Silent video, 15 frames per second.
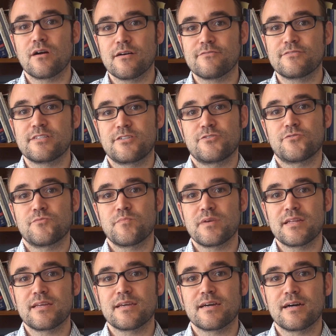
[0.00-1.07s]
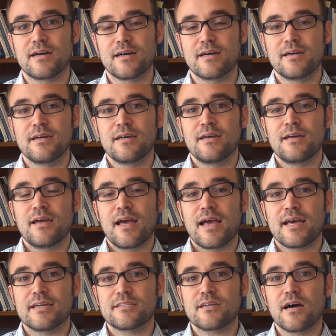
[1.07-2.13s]
of digital media
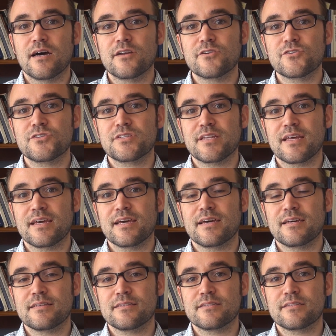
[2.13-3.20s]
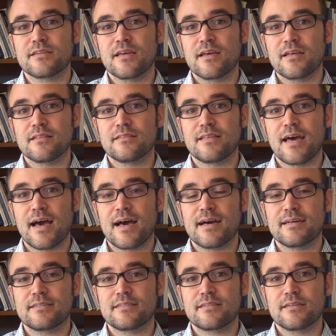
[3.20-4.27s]
and to understand
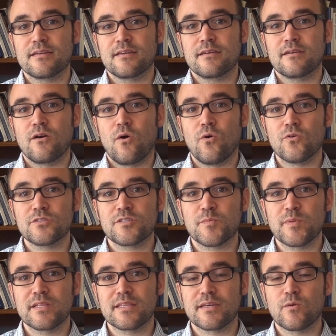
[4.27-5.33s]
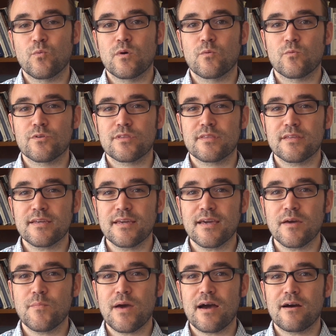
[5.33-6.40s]
that ultimately when we're
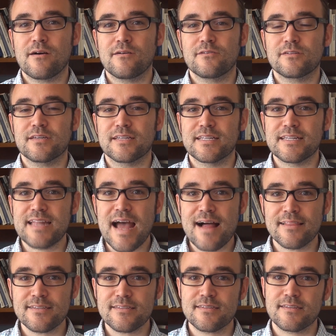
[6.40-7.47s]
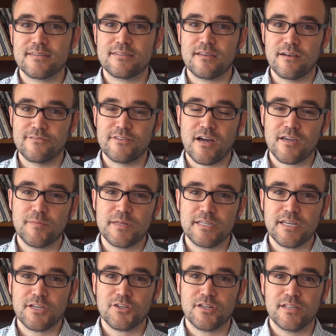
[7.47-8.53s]
thinking about an analysis of
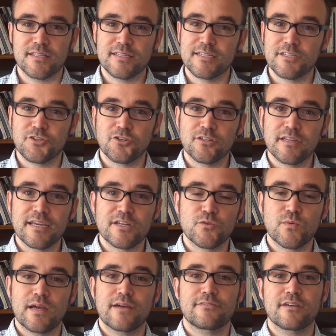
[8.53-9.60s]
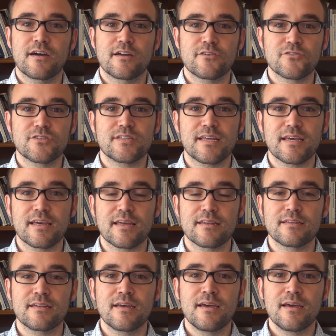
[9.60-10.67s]
documentation in the digital age, we have to understand